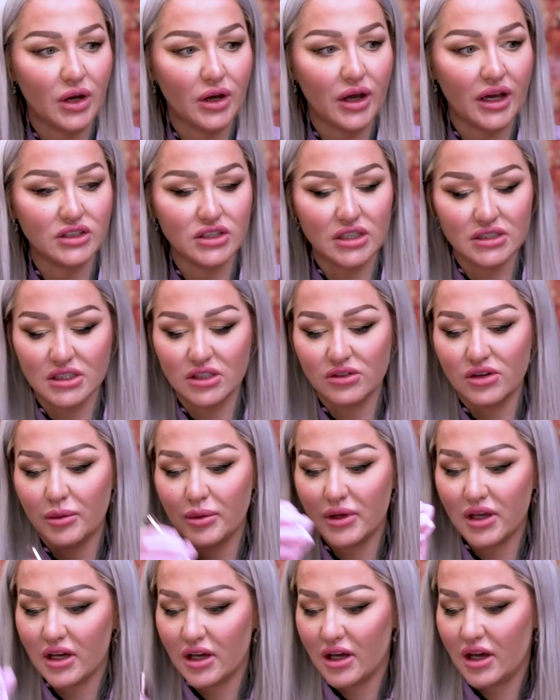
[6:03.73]
Okay, Jessica
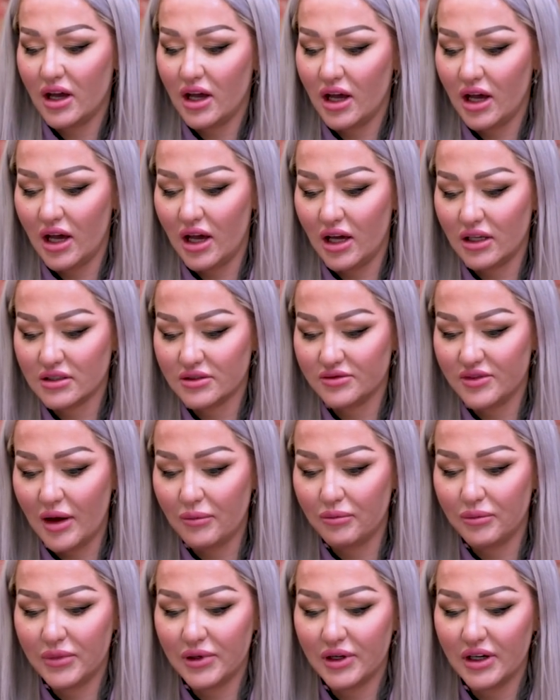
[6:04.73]
Rabbit and
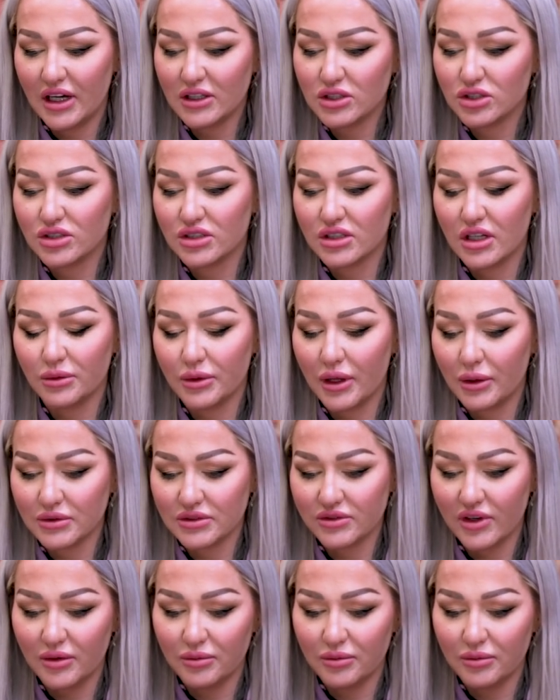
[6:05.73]
Vamp. I should have known that was